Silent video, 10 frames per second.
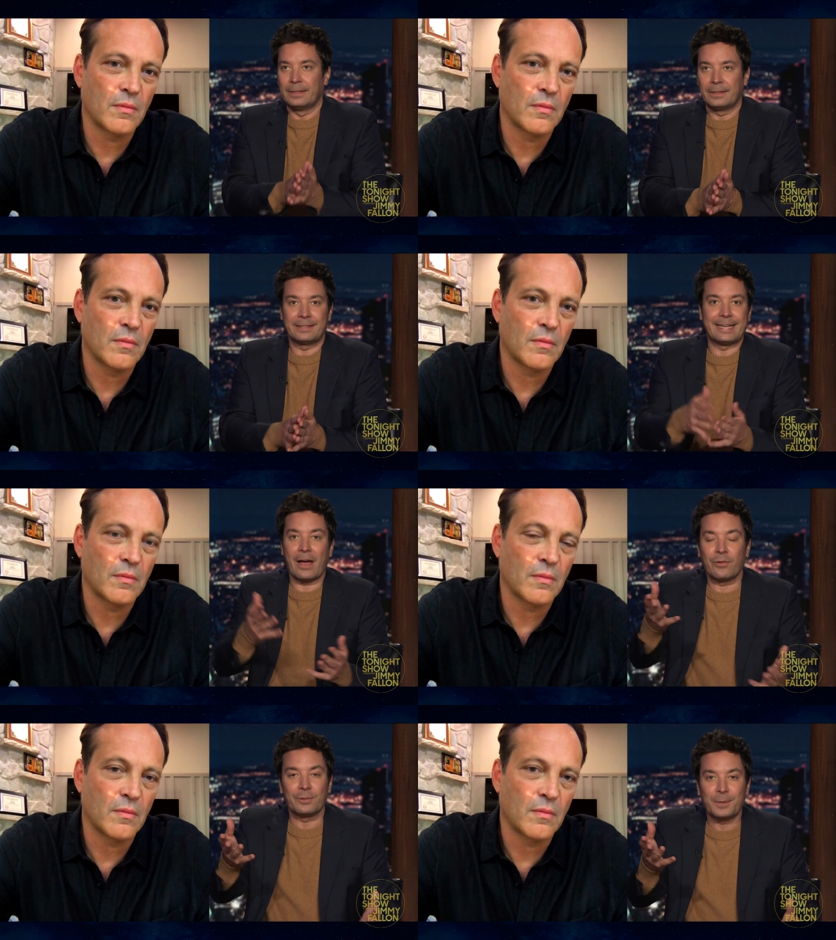Speaker 1: The
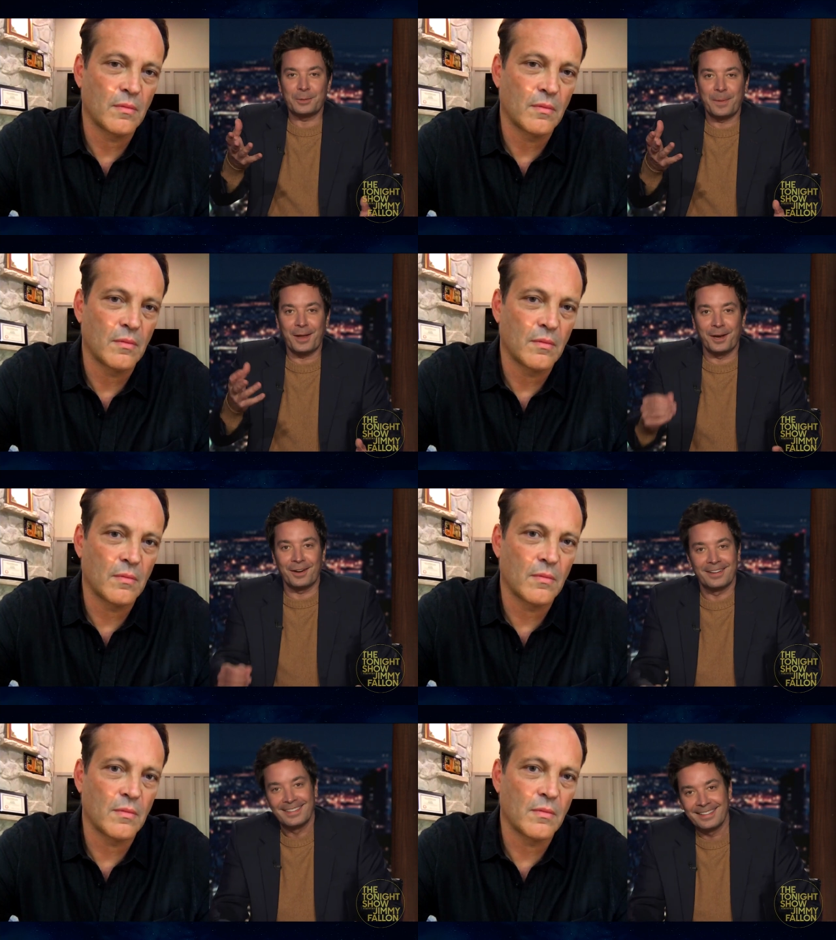sound is much
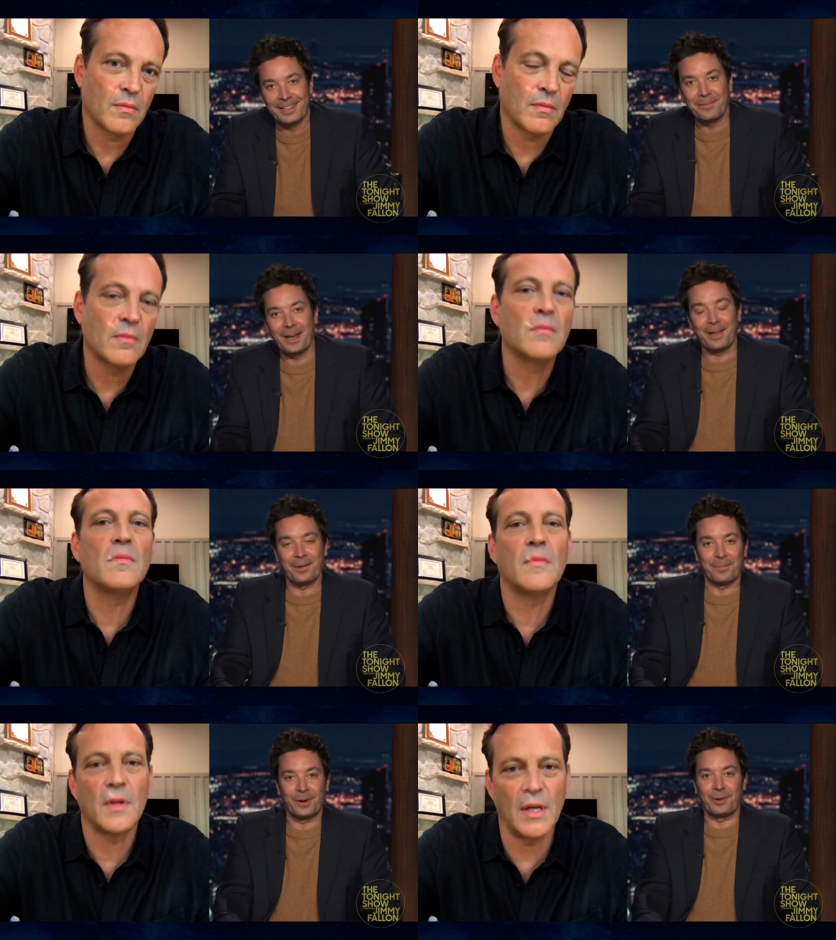better than my,
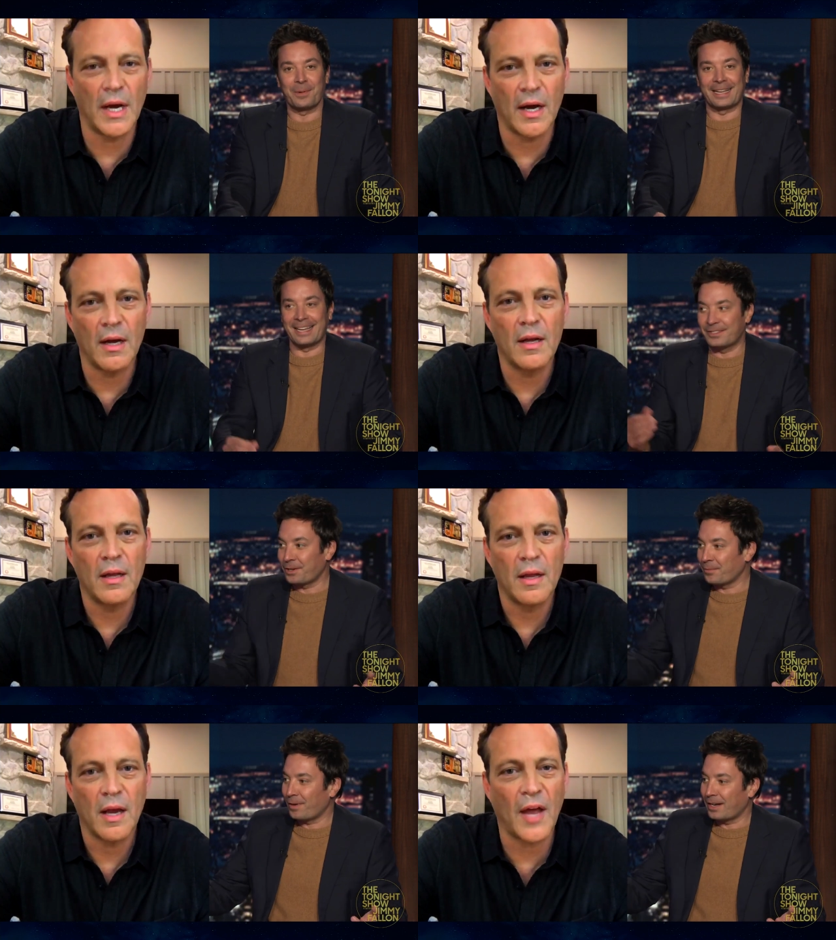you know, my kids
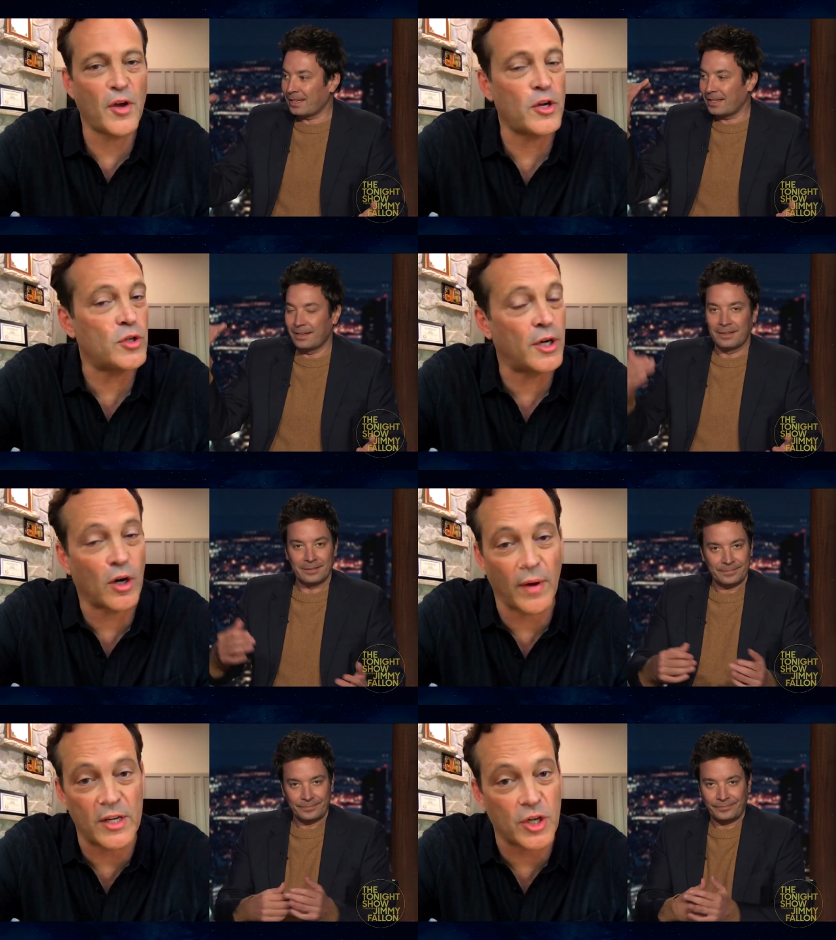aren't
Speaker 2: running. I thought you did a
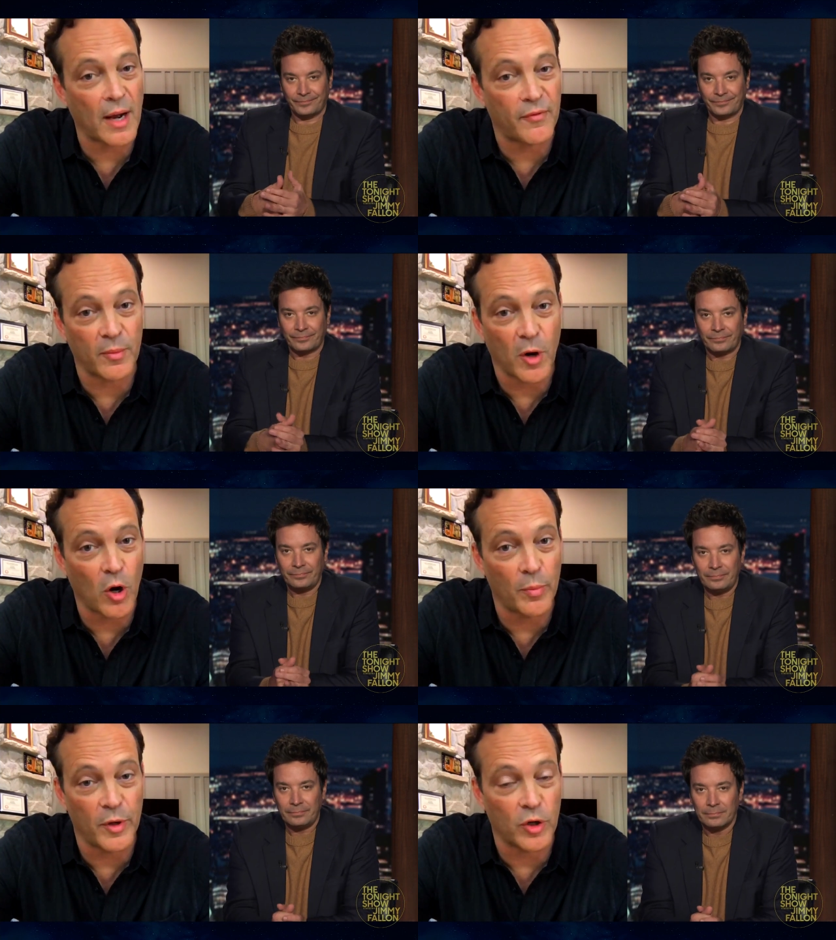great job from
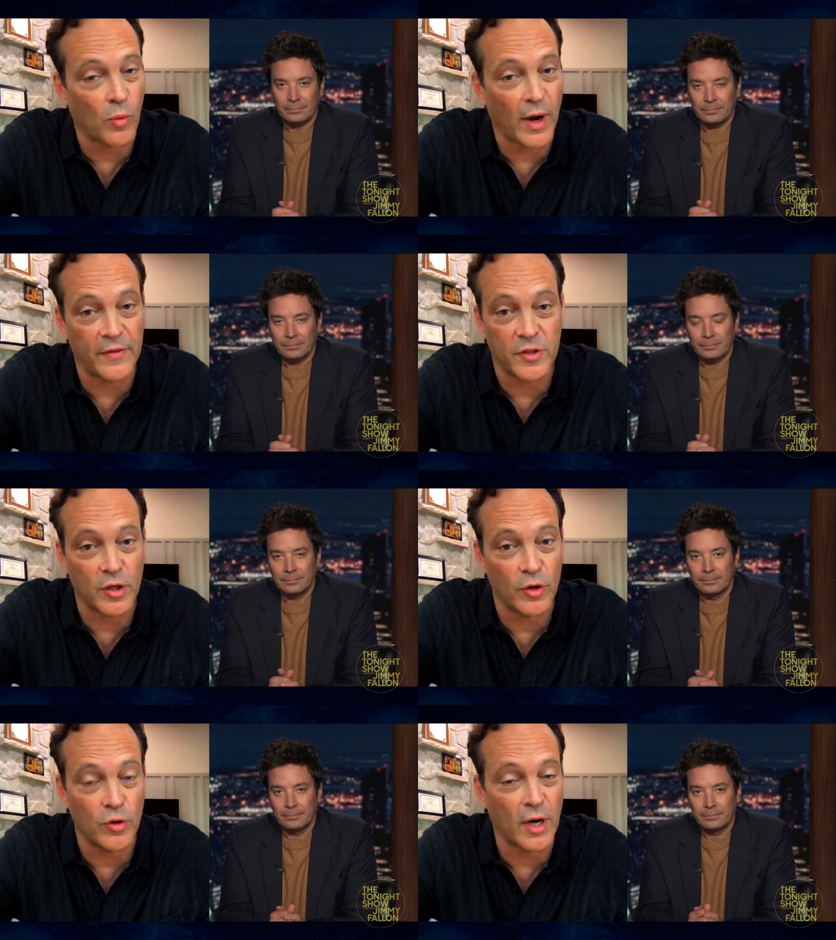home and your wife
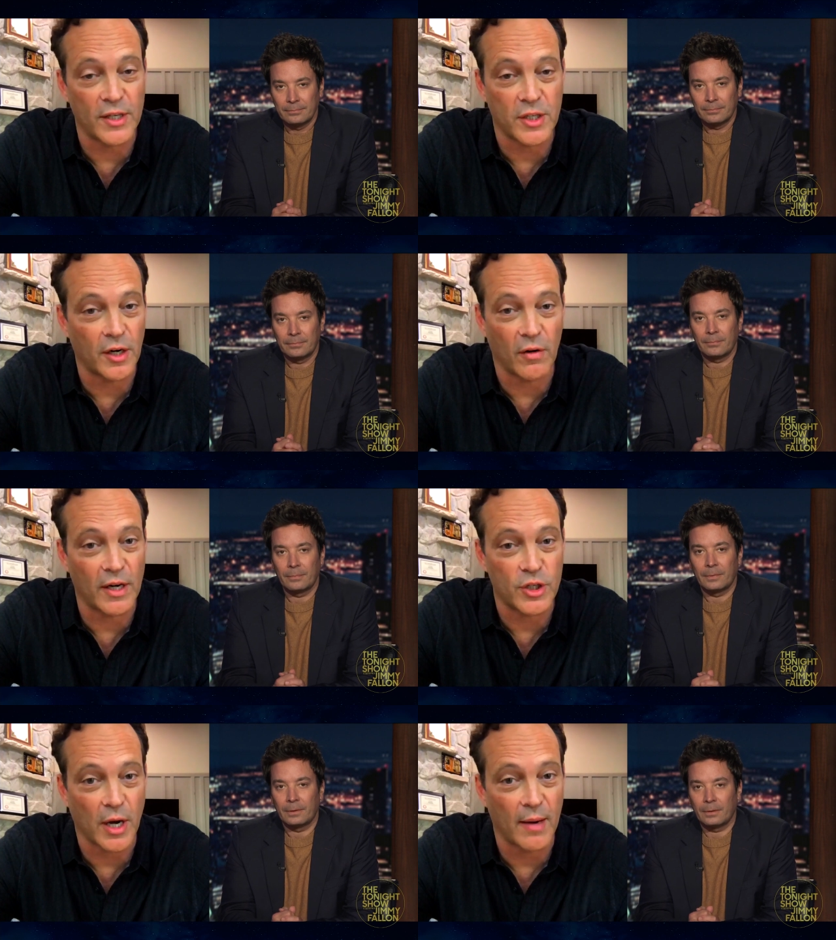too. You guys did a great
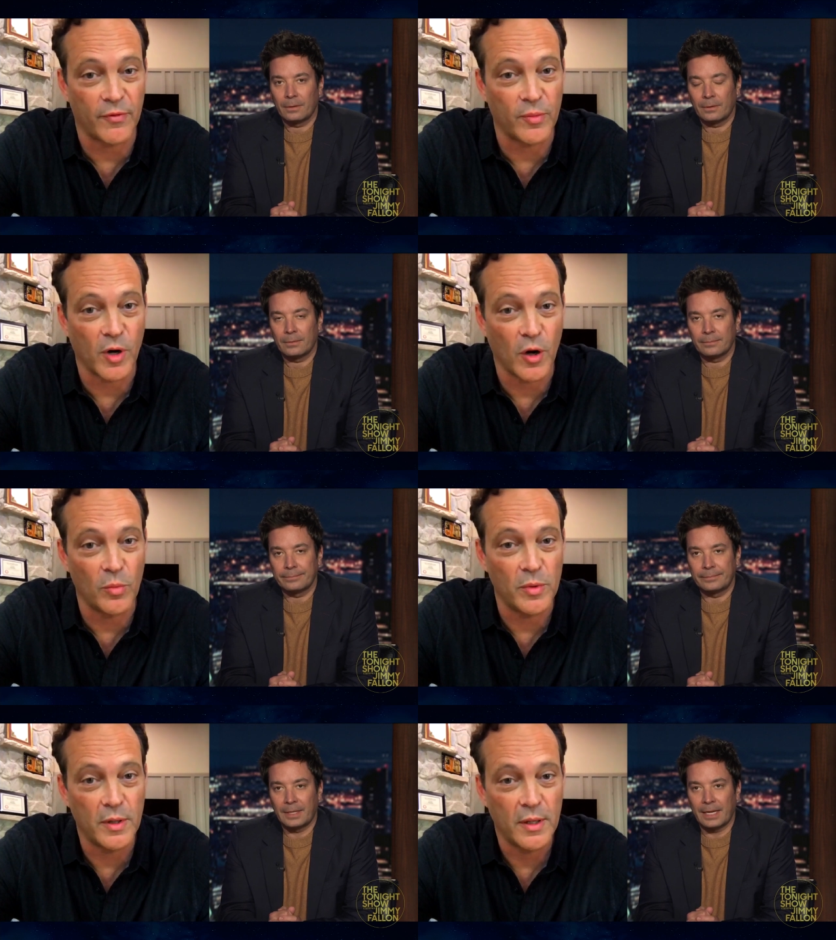job from home.
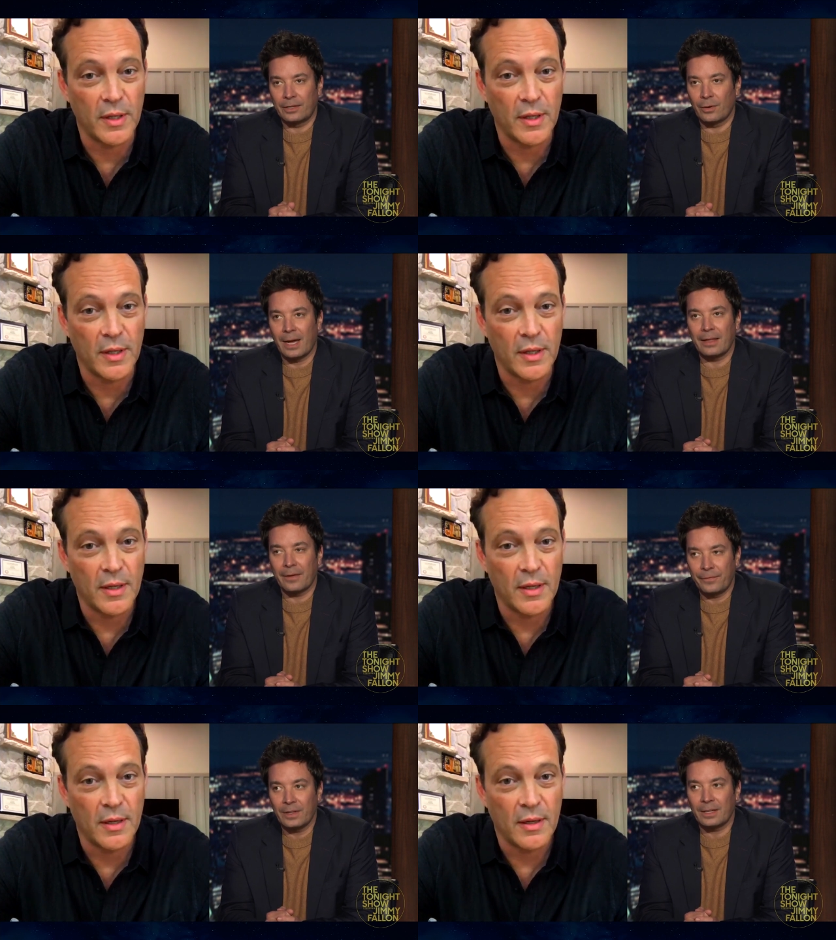
Speaker 1: Thank you. I, I
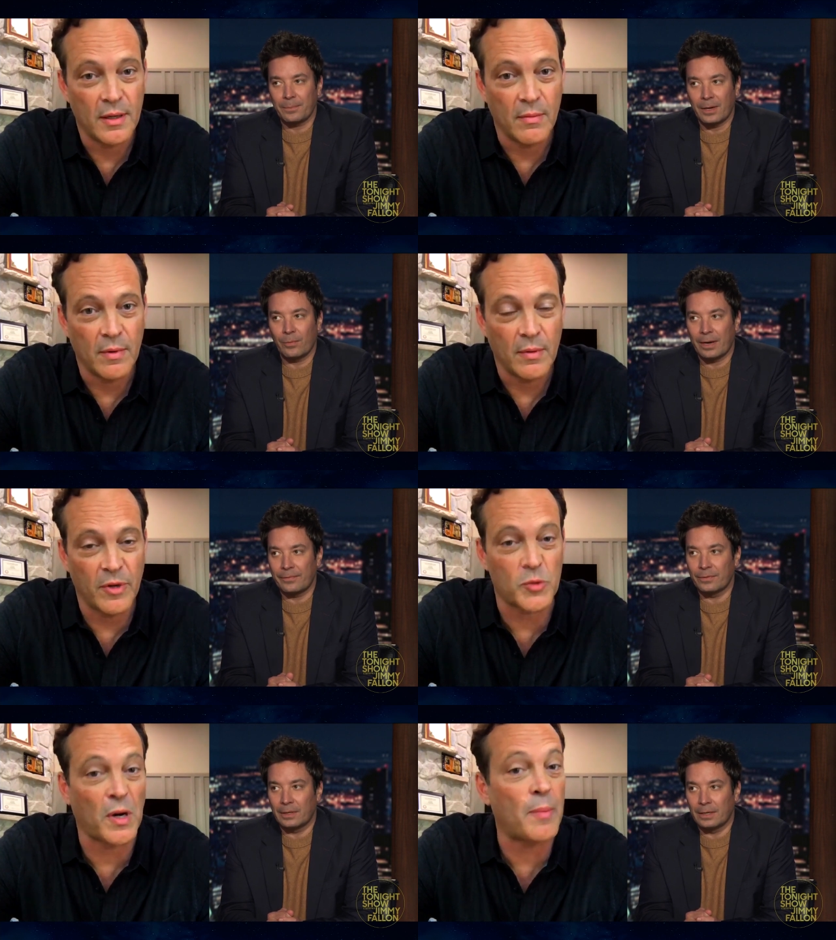feel like my wife.
Speaker 2: It's probably